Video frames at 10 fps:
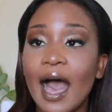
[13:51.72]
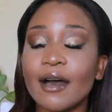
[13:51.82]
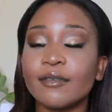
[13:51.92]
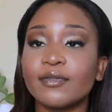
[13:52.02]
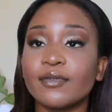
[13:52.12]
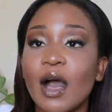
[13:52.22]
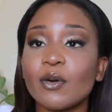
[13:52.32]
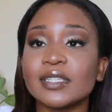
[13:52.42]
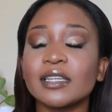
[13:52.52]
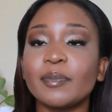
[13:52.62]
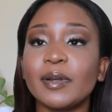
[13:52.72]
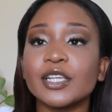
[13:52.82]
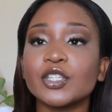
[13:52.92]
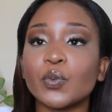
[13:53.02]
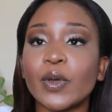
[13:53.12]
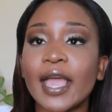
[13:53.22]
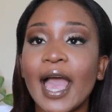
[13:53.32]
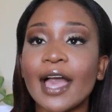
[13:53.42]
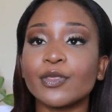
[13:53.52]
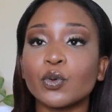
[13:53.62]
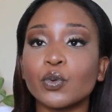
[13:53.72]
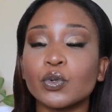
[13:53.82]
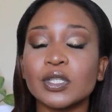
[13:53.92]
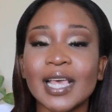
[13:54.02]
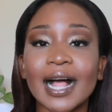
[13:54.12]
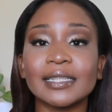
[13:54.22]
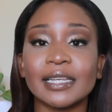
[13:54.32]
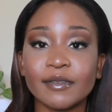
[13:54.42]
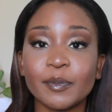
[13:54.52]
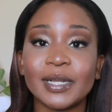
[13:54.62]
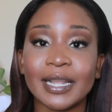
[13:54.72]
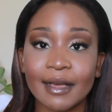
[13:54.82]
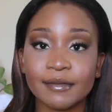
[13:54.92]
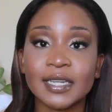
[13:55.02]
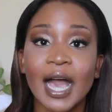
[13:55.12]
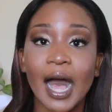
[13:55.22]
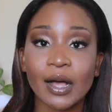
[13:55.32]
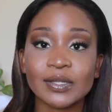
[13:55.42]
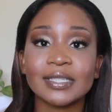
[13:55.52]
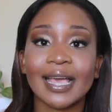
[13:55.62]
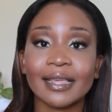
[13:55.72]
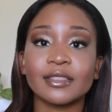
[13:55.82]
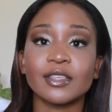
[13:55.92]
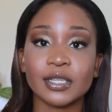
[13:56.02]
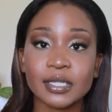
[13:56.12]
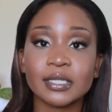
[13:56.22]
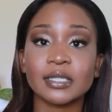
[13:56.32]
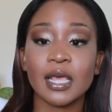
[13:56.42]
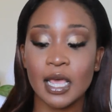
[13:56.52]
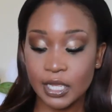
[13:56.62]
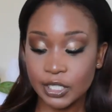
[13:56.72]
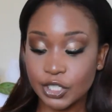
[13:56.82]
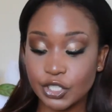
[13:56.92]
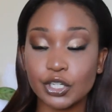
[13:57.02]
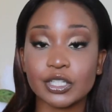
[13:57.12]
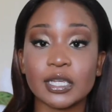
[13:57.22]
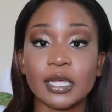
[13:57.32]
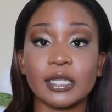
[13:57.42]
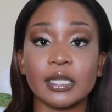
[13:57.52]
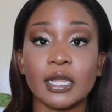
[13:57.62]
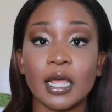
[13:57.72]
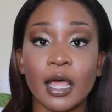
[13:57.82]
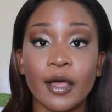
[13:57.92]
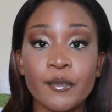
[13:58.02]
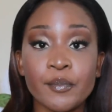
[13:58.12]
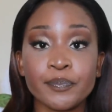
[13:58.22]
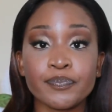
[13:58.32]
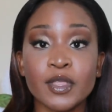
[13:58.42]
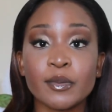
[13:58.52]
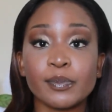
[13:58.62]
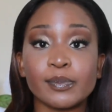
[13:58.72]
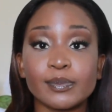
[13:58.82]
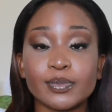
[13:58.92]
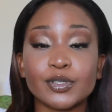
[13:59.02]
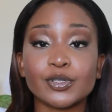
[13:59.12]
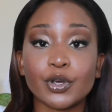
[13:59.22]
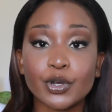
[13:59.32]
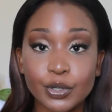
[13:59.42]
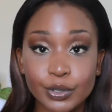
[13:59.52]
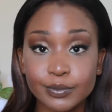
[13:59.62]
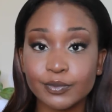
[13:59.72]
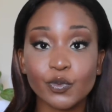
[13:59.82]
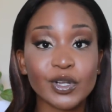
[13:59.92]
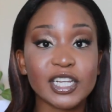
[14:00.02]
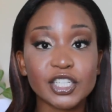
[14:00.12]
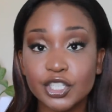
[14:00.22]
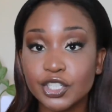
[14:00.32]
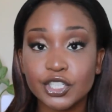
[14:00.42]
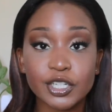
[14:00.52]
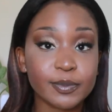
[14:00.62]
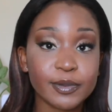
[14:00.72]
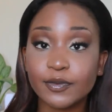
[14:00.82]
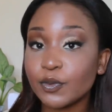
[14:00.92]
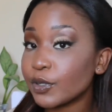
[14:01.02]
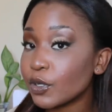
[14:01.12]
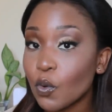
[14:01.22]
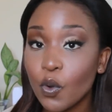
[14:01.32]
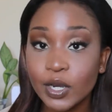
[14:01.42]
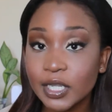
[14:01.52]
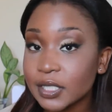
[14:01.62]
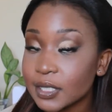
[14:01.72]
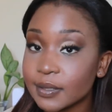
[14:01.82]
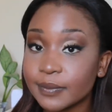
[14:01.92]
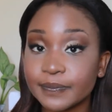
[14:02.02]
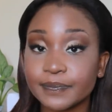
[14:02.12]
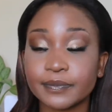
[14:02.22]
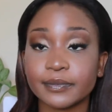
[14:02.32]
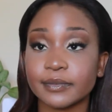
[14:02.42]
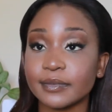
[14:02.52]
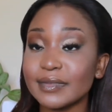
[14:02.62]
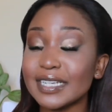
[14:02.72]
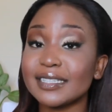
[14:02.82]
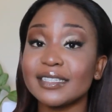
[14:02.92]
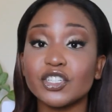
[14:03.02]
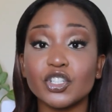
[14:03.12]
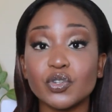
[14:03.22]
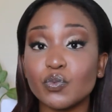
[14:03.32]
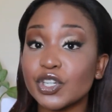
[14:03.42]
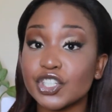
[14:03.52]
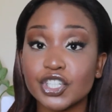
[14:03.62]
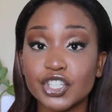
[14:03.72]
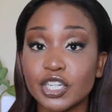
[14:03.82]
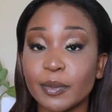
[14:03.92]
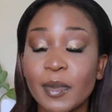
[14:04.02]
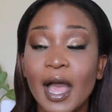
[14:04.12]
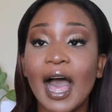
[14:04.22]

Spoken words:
I was in a place where I thought, Uguti, I'll never be loved outside this certain circle, relationship, if you want to call it, situationship.